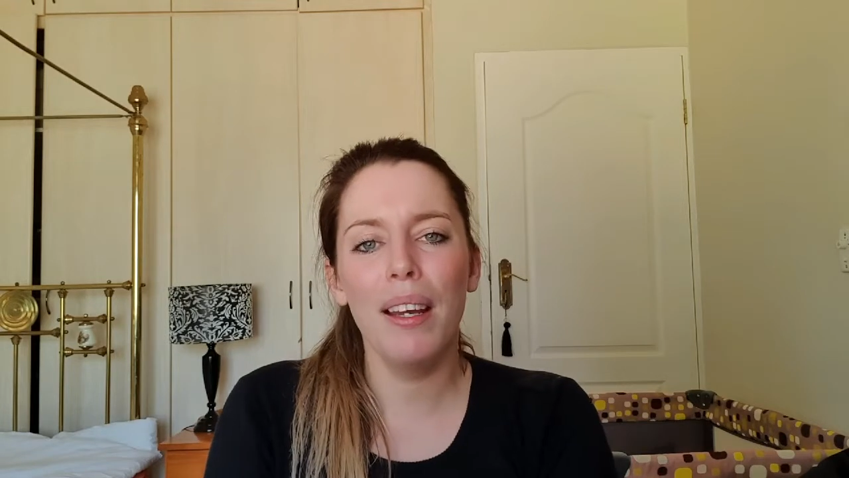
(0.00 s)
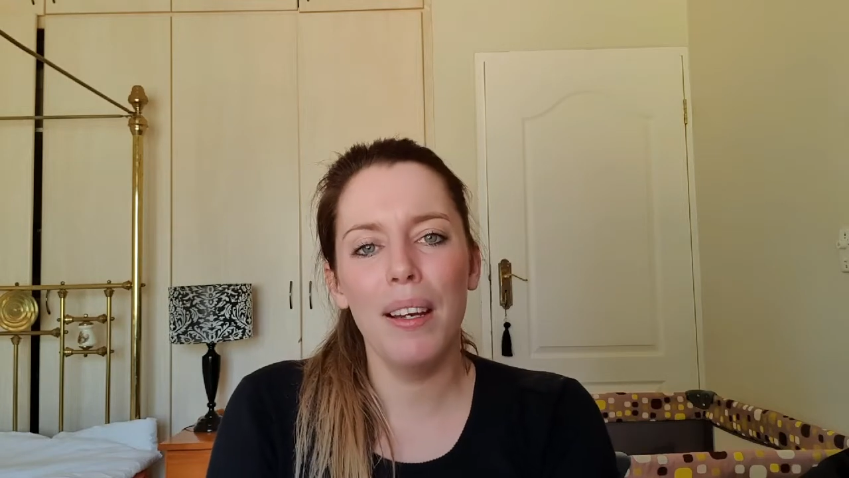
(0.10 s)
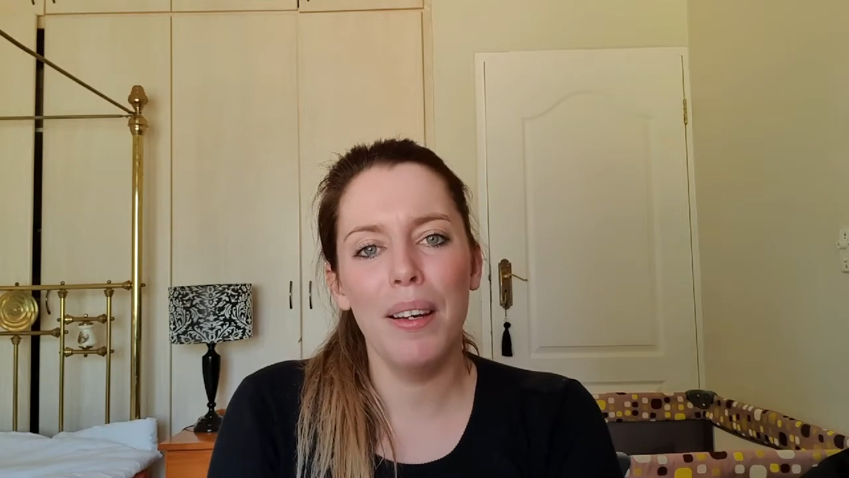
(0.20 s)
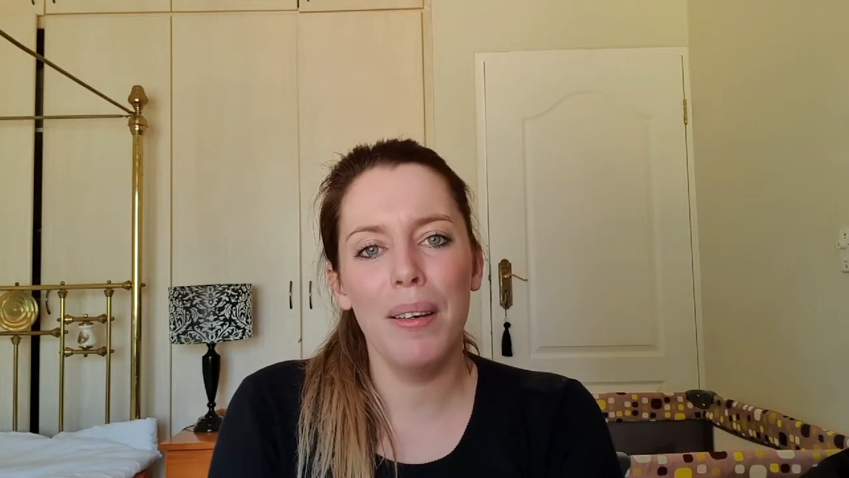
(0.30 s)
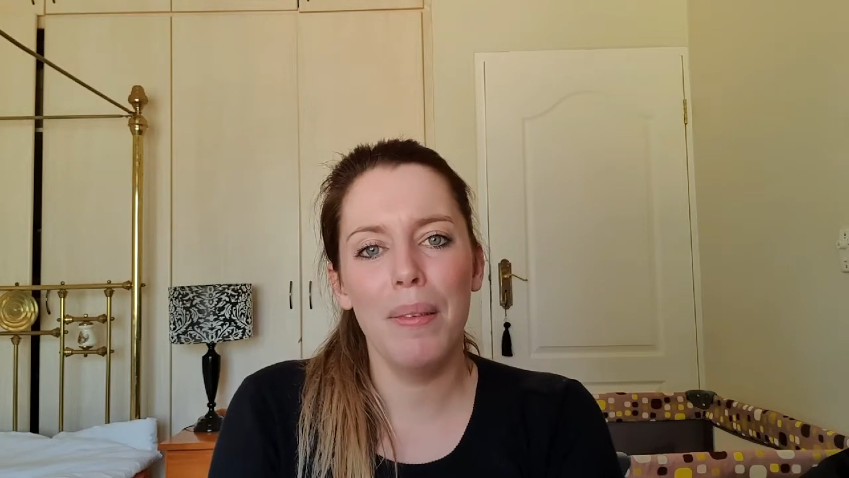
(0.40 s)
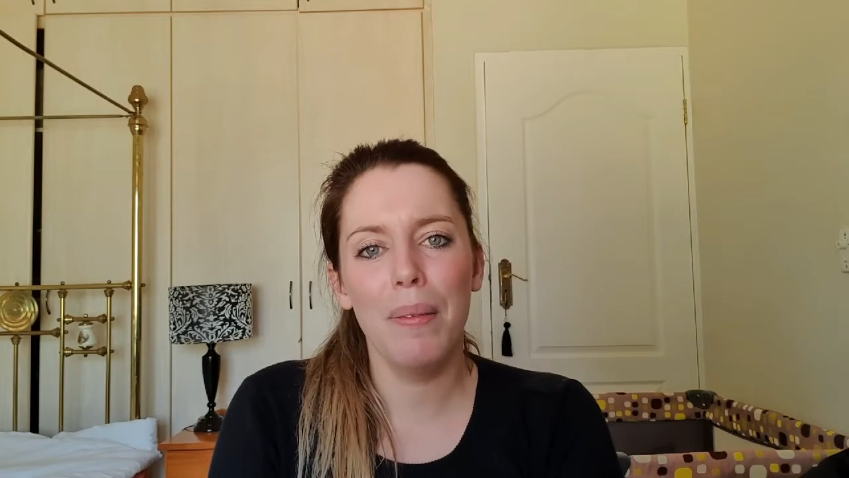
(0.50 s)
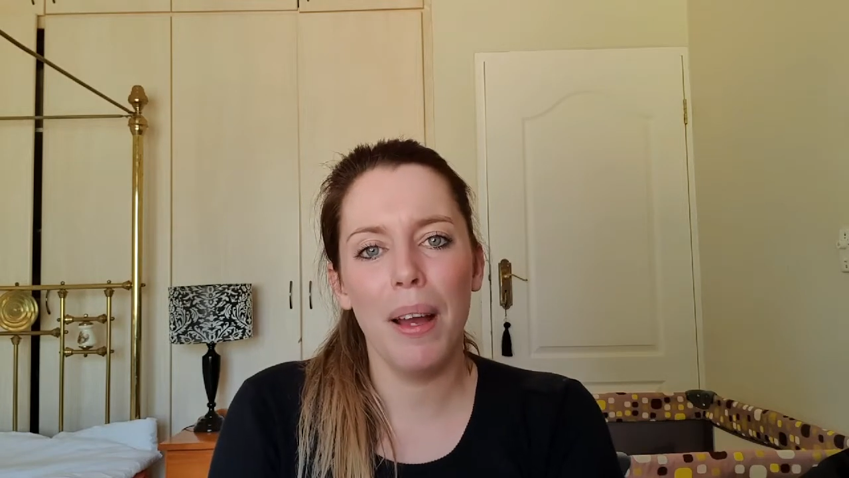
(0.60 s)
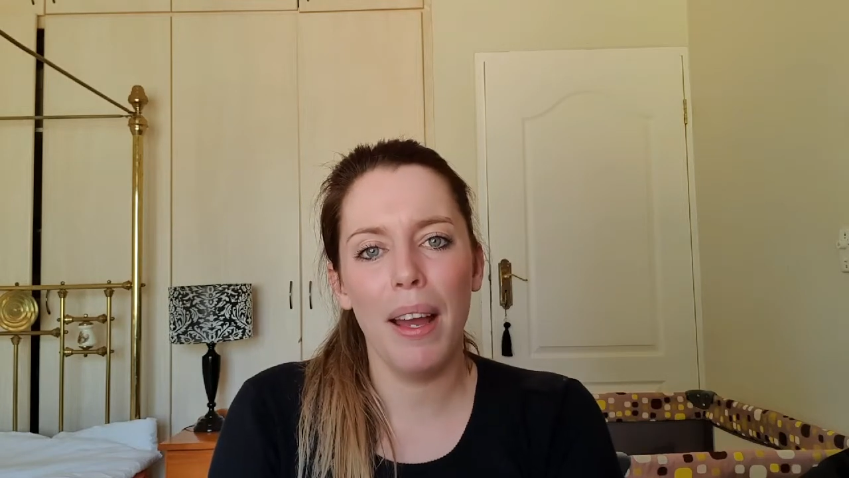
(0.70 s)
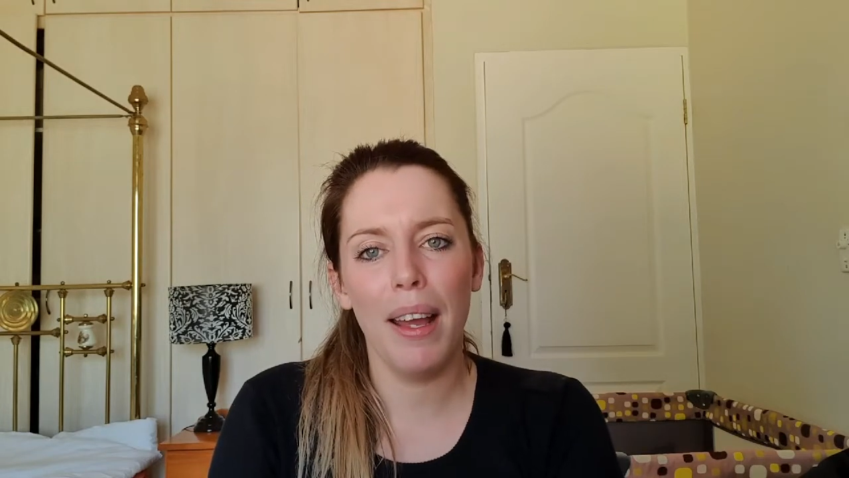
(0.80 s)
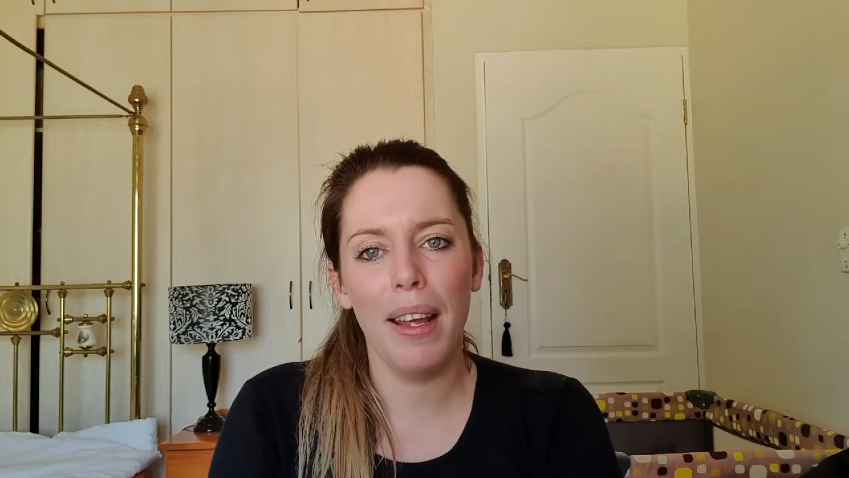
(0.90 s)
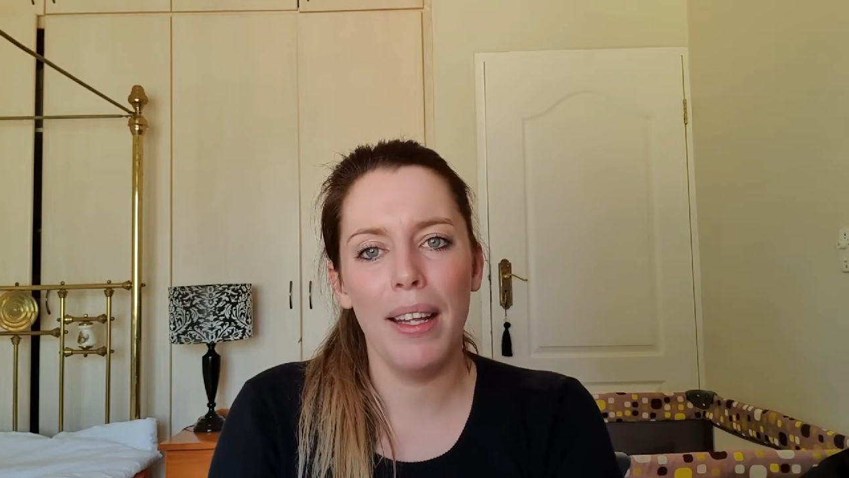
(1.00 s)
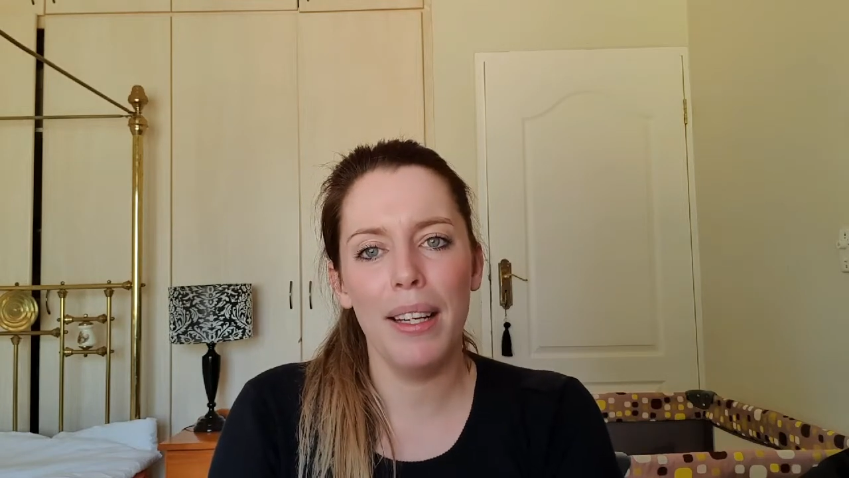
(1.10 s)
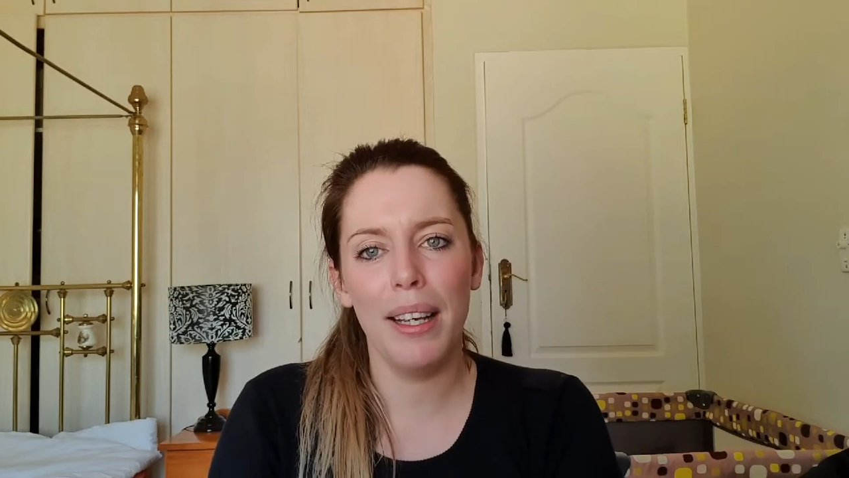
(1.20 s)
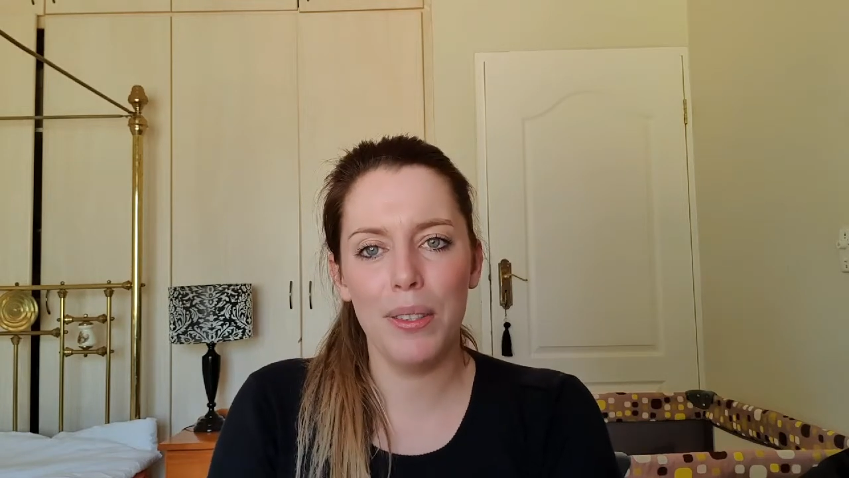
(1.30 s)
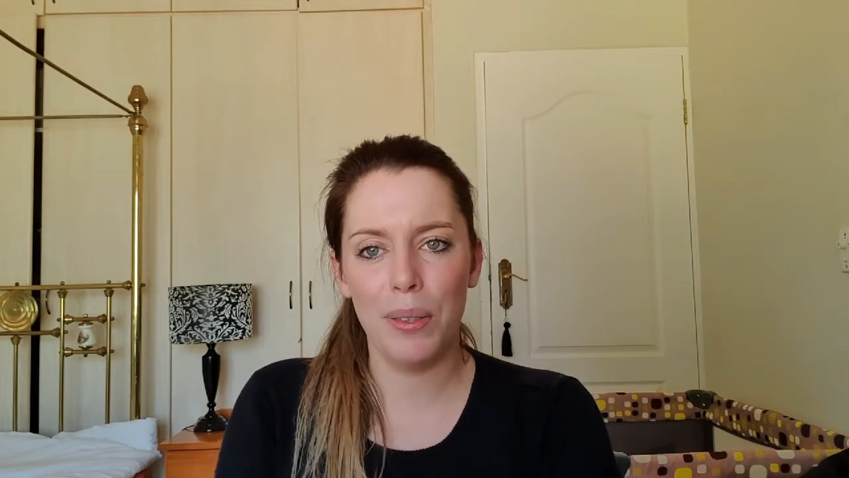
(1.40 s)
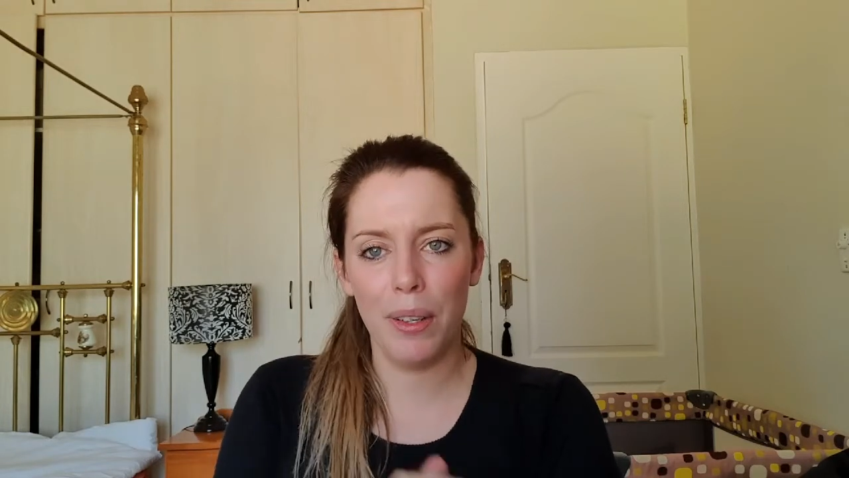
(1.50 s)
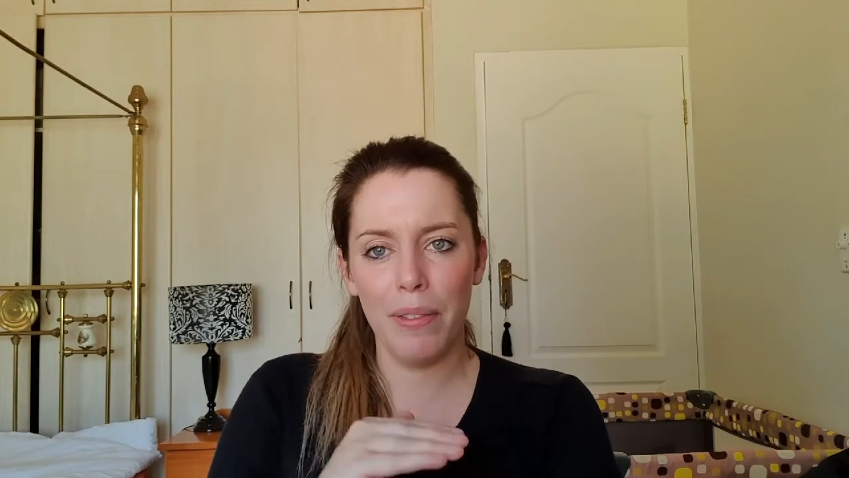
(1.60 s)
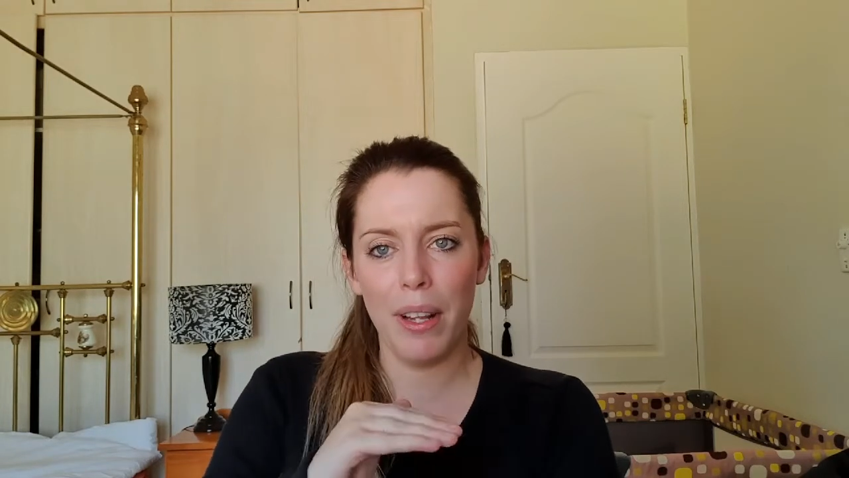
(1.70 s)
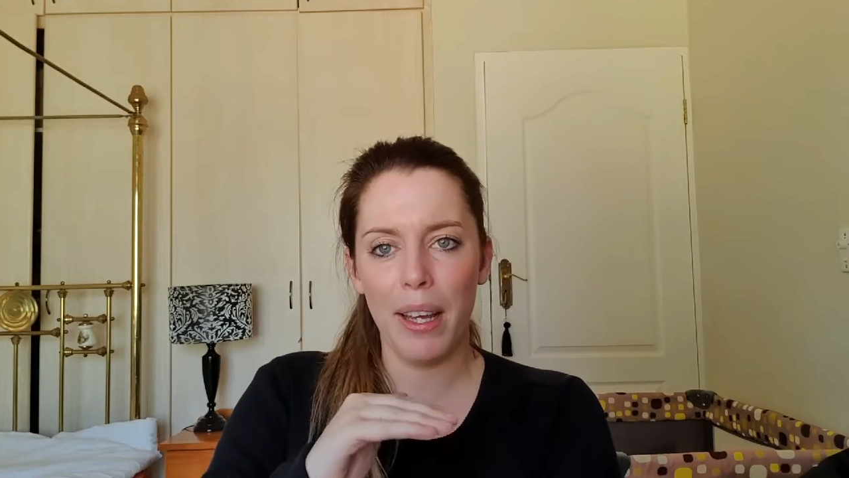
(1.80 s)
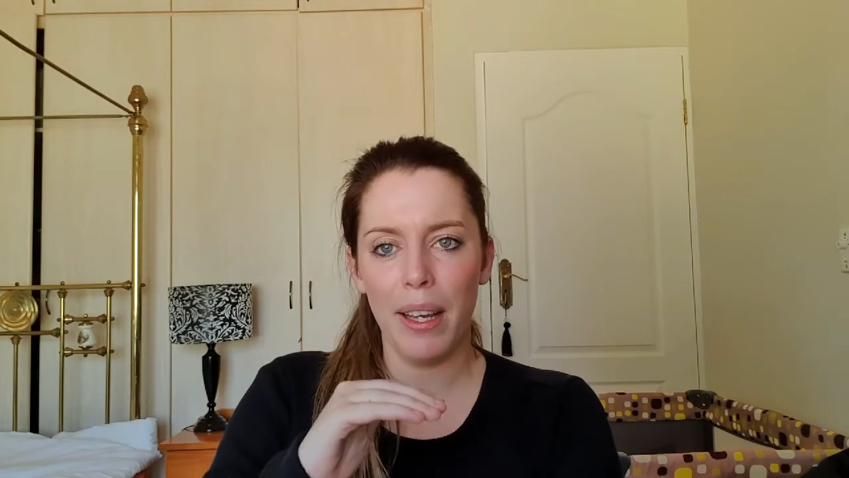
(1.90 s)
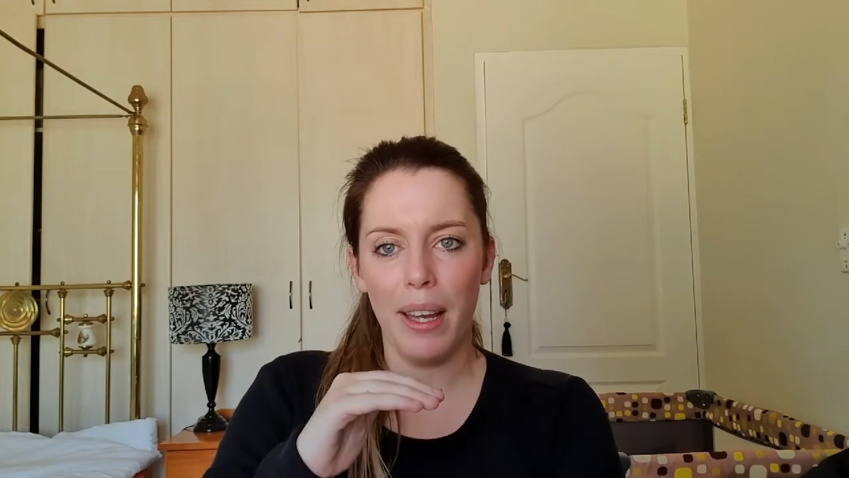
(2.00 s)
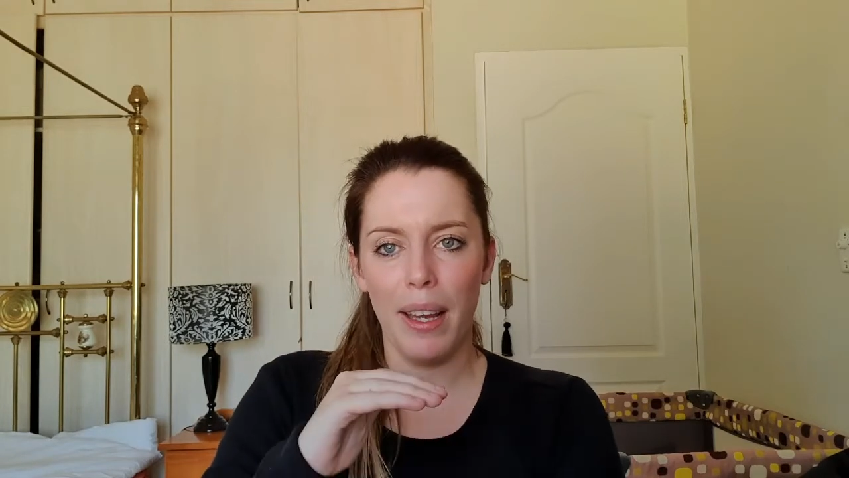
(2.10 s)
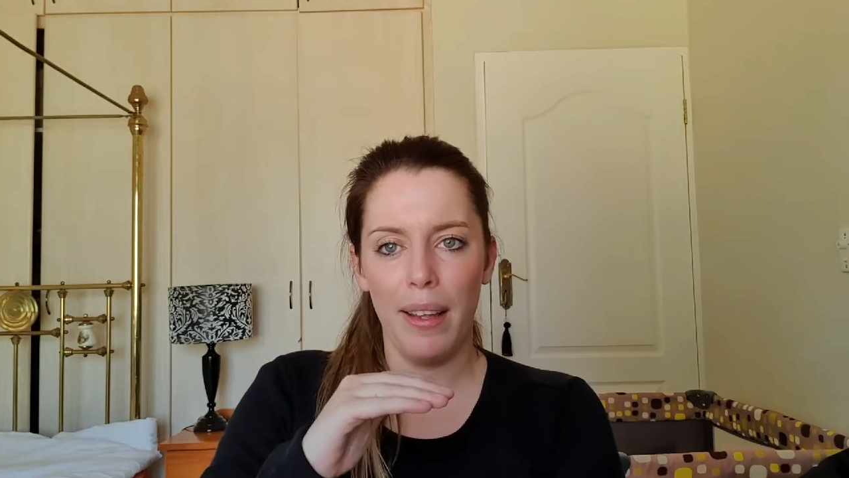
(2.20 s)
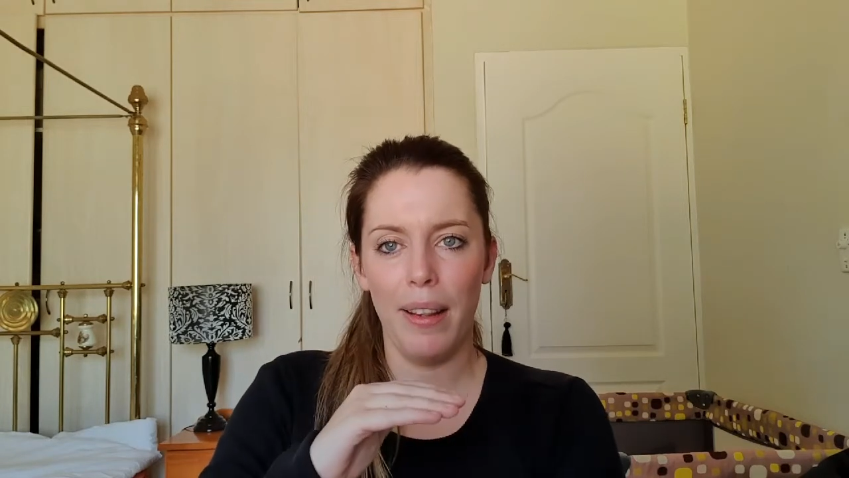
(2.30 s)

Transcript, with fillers: um, and it's sort of like,